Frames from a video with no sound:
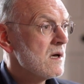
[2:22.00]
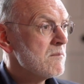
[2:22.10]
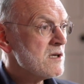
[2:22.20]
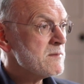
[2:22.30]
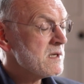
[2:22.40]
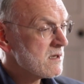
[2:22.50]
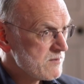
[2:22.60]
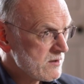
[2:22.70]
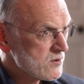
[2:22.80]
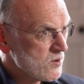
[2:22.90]
makes me take a
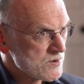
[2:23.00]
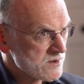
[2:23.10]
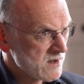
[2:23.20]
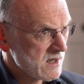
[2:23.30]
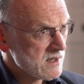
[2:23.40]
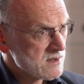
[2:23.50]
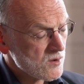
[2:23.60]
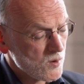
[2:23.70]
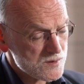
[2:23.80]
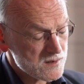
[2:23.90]
very cautious,
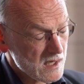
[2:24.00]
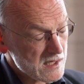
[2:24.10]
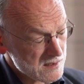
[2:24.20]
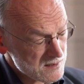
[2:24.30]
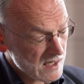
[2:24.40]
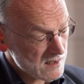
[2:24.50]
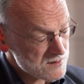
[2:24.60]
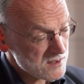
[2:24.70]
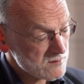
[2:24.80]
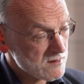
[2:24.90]
cautious and
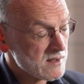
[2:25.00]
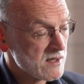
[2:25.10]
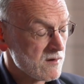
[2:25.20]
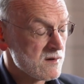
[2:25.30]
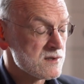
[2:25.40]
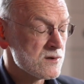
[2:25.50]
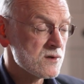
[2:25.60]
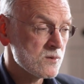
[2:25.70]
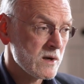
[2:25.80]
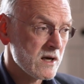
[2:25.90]
conservative line on this
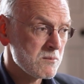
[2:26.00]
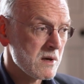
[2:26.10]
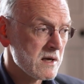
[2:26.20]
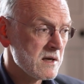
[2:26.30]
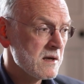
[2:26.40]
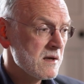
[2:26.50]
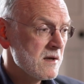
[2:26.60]
issue where my